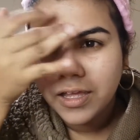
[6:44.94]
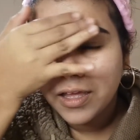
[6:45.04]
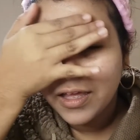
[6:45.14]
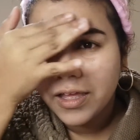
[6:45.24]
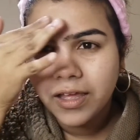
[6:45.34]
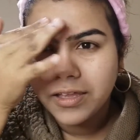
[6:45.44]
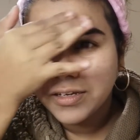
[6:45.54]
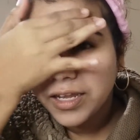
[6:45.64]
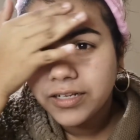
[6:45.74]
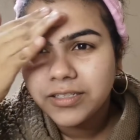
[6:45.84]

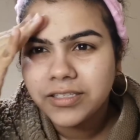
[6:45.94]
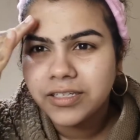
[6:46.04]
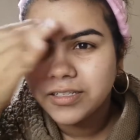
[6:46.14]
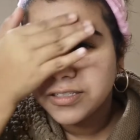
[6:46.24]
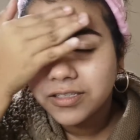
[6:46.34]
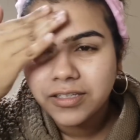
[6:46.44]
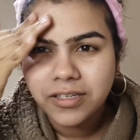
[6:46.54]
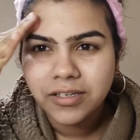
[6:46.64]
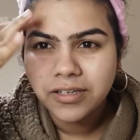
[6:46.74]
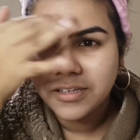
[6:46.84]
an instant,
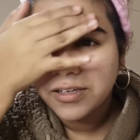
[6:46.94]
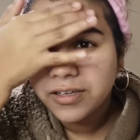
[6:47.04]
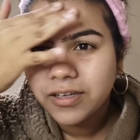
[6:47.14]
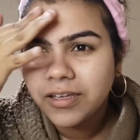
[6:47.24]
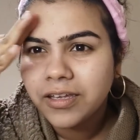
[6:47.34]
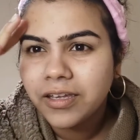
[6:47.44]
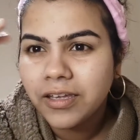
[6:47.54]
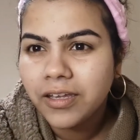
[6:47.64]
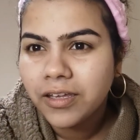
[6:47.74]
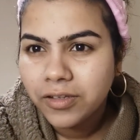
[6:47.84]

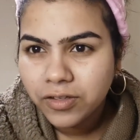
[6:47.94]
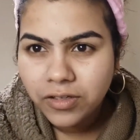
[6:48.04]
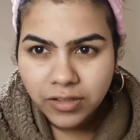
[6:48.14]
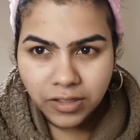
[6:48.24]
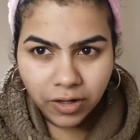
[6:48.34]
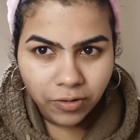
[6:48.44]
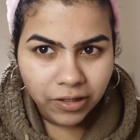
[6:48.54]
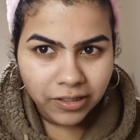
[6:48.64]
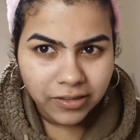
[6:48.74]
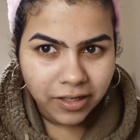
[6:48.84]
so you see the
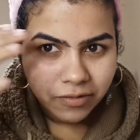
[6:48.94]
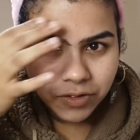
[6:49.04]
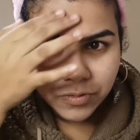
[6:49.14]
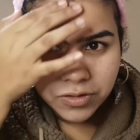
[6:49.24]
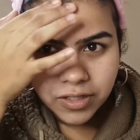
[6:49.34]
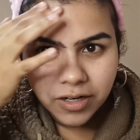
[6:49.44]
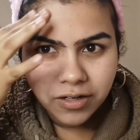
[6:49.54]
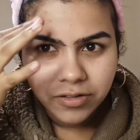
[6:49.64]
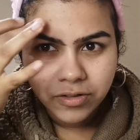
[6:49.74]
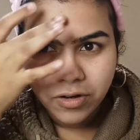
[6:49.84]
oily skin which was there,
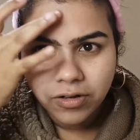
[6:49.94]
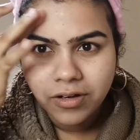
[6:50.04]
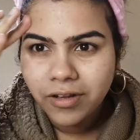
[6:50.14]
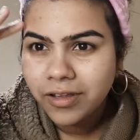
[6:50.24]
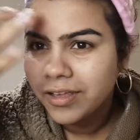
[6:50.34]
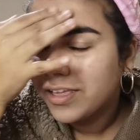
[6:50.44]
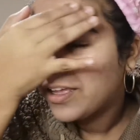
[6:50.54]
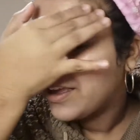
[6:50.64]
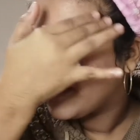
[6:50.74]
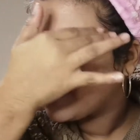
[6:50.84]
it's gone.
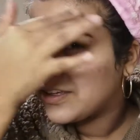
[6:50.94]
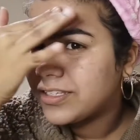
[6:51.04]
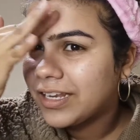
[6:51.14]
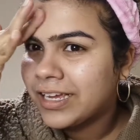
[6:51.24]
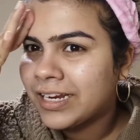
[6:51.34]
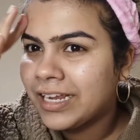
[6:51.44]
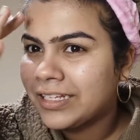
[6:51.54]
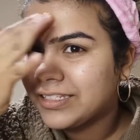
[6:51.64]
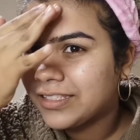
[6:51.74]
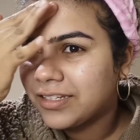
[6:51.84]
So it's like an
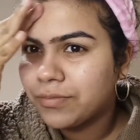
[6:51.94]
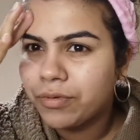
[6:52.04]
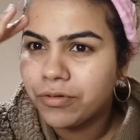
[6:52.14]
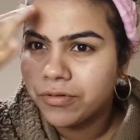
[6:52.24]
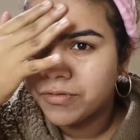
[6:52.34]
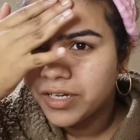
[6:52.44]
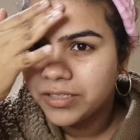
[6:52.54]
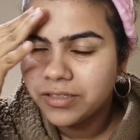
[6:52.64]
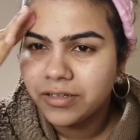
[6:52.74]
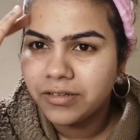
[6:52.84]
instant pore
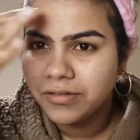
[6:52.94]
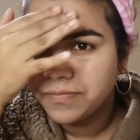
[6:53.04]
razor.